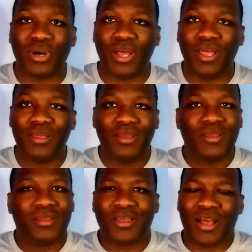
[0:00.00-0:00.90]
But
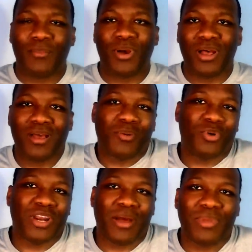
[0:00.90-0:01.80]
I'm
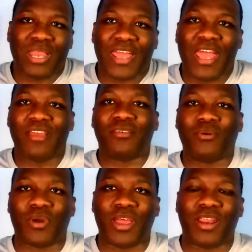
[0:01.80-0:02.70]
come on, now, I'm in like eighth
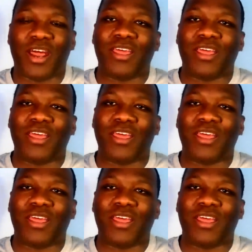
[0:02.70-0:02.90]
grade.